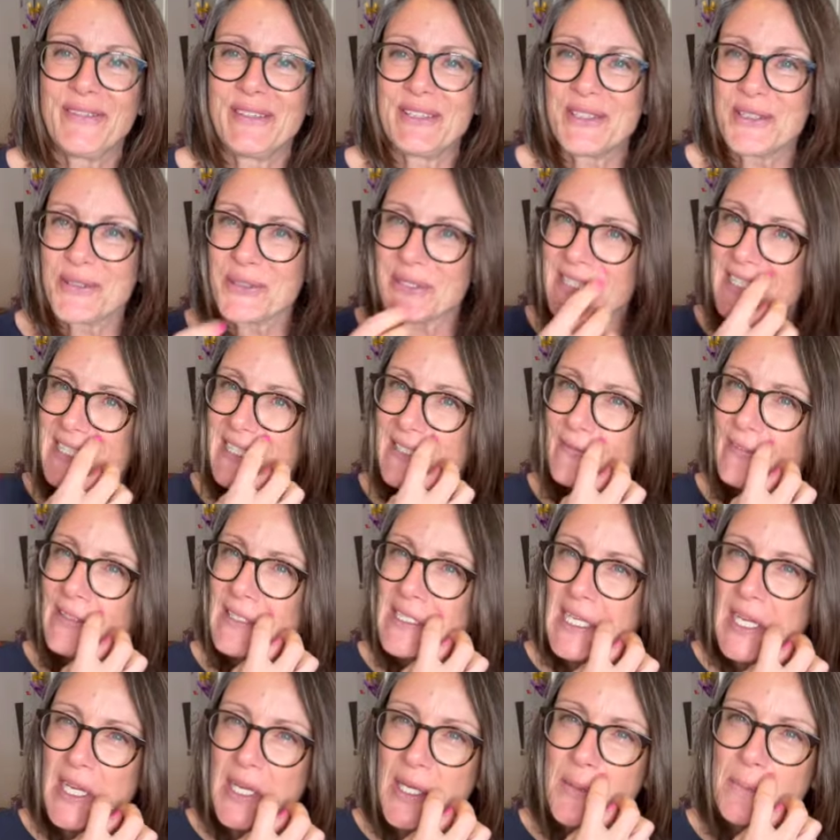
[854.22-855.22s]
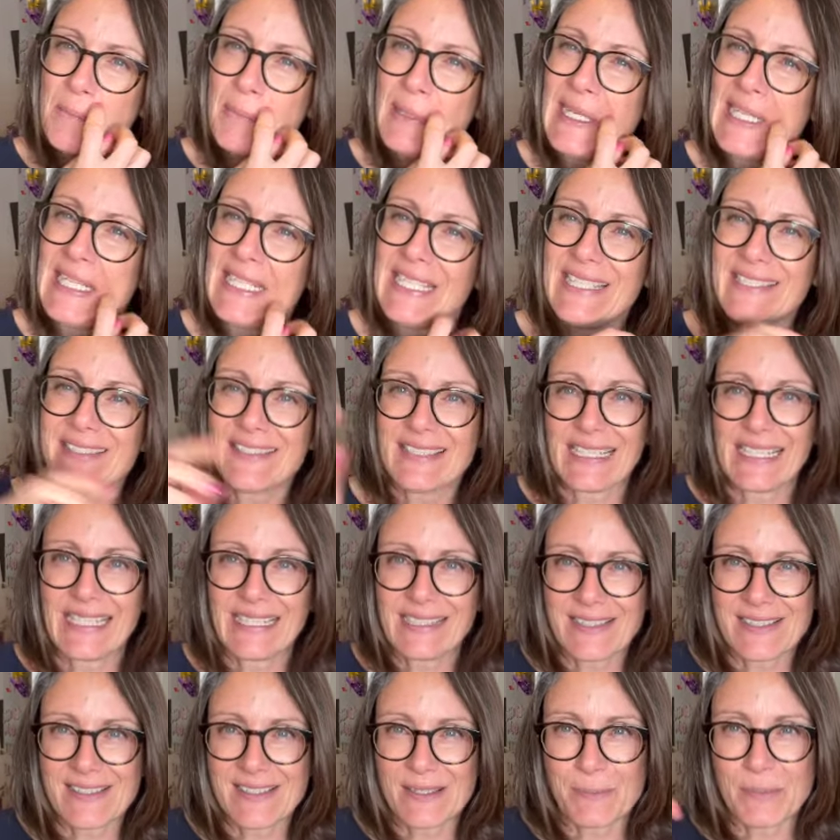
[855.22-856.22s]
enjoyed this video, please
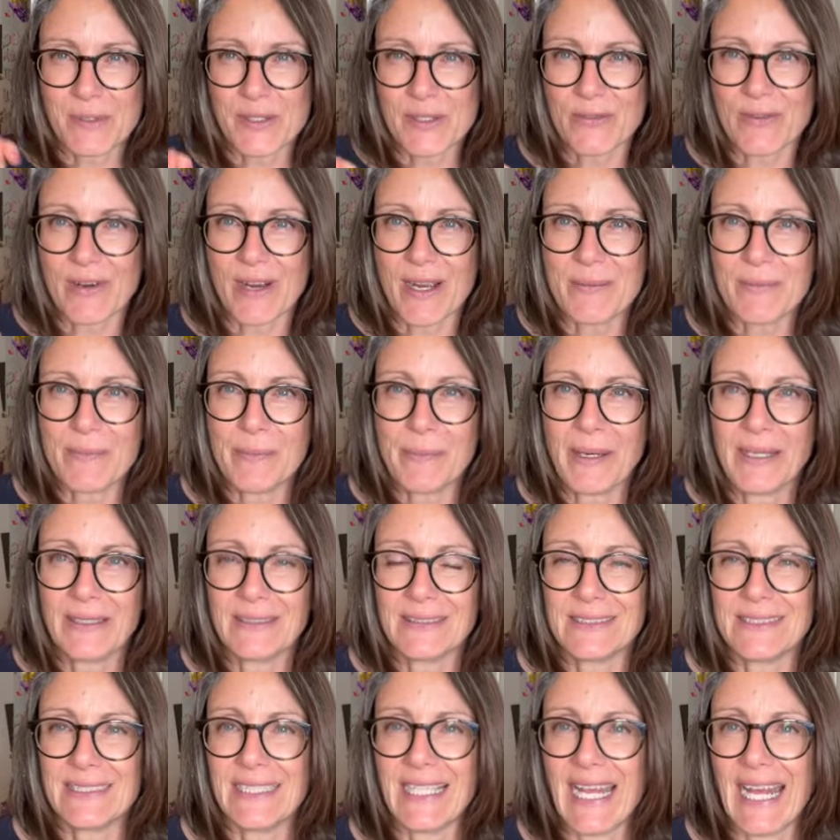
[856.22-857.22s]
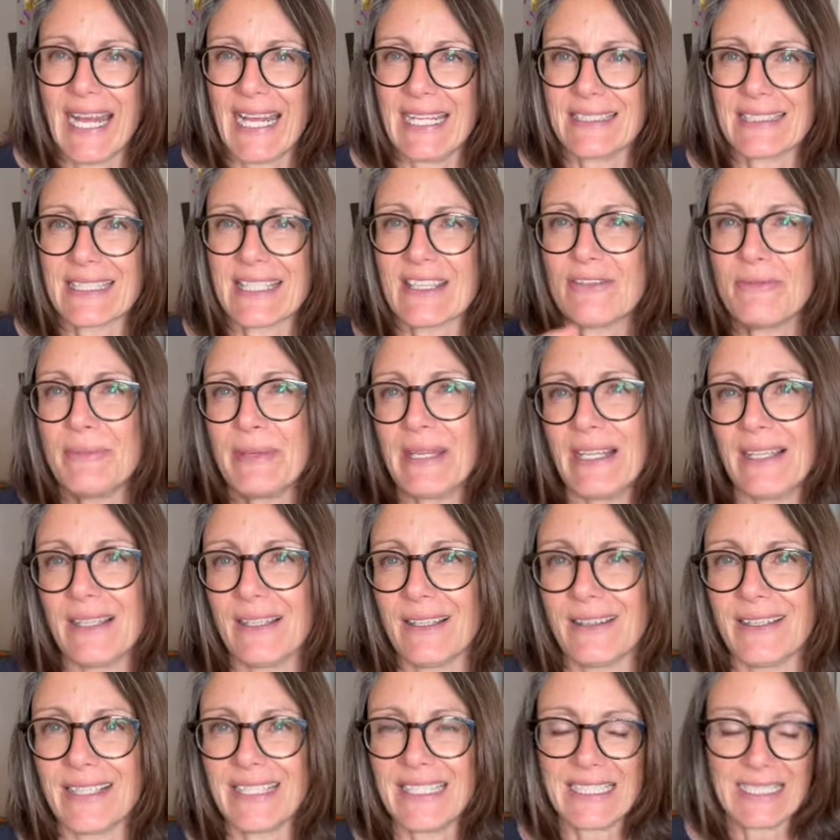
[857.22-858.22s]
click the subscribe button and give me a
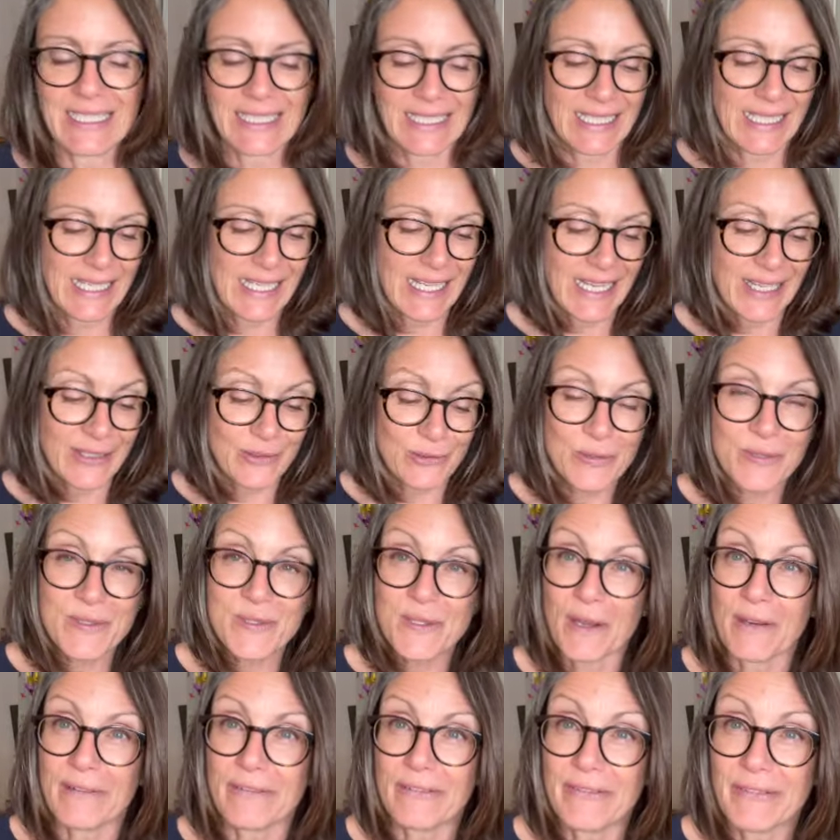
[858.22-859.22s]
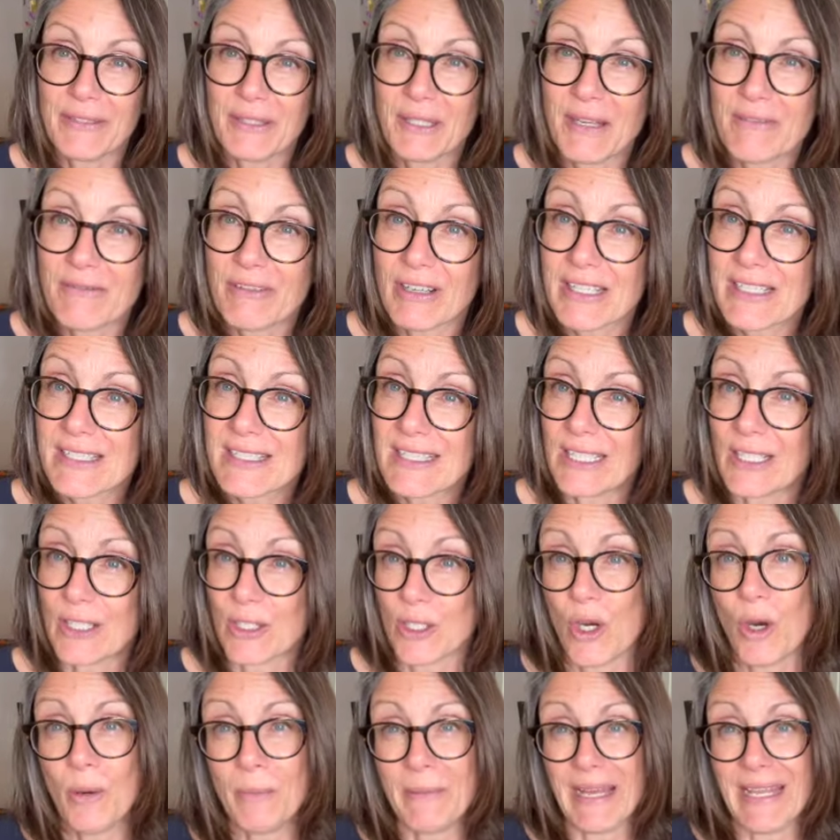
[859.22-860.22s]
like. And also, if you feel like writing a
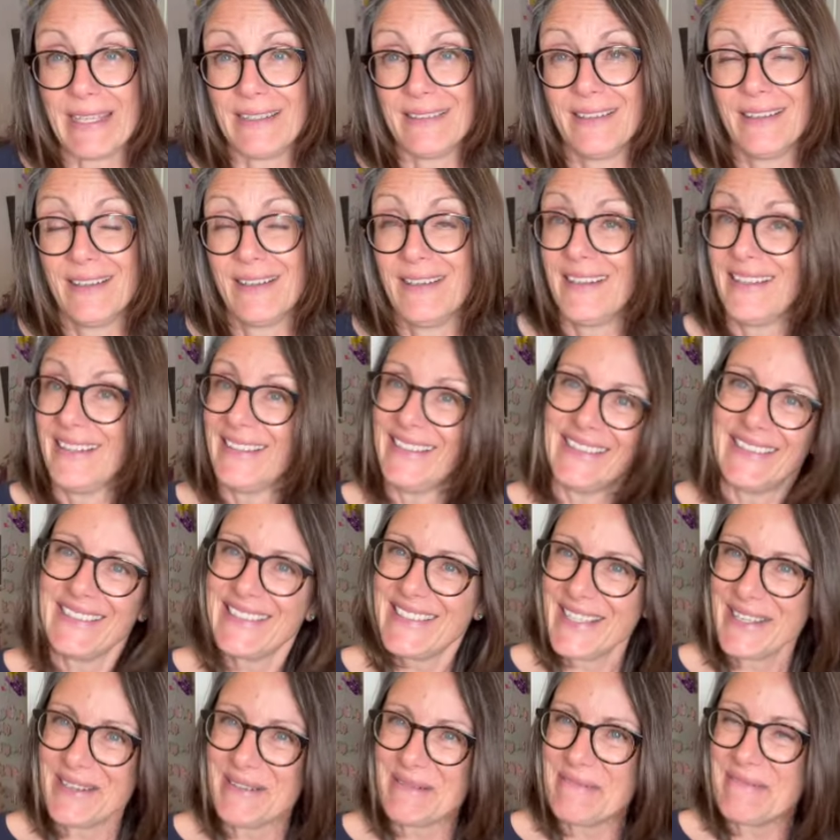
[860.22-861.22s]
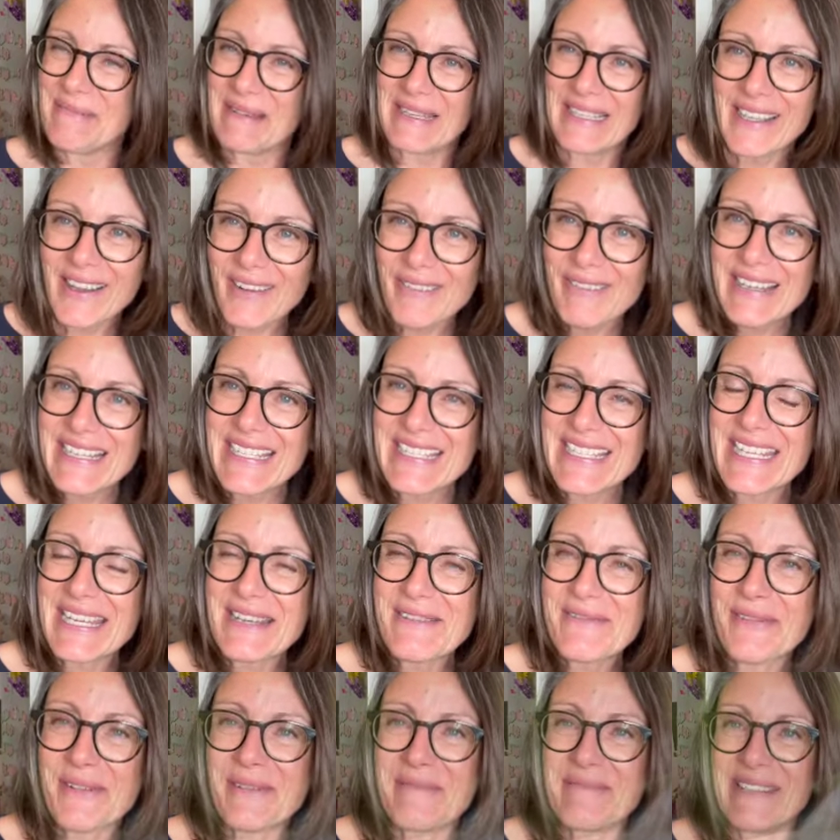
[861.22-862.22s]
comment, do. It'd be lovely to
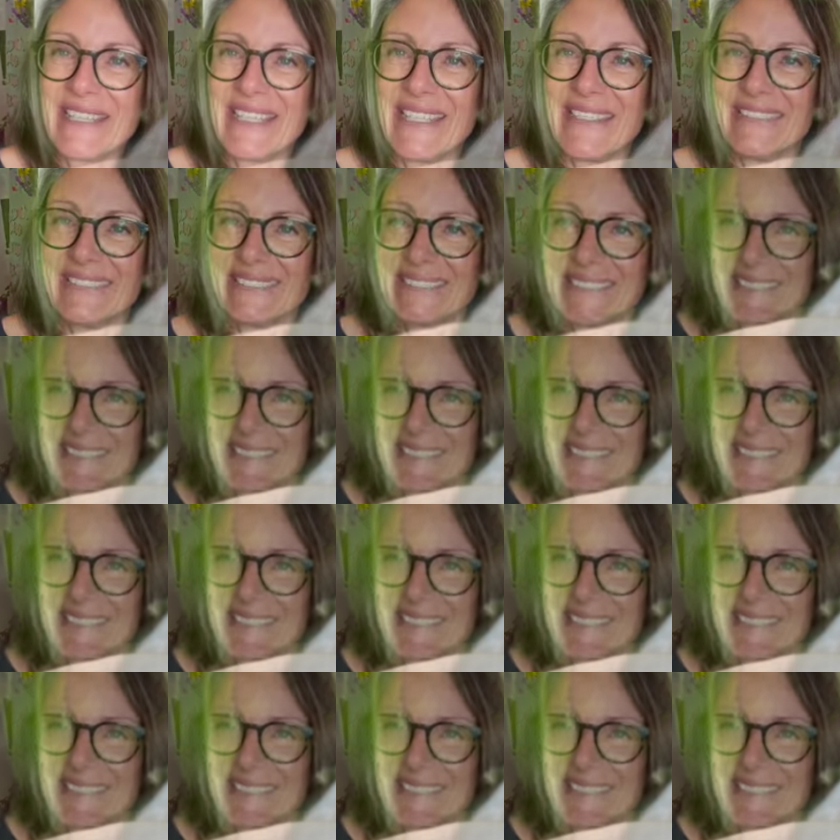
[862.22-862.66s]
hear from you.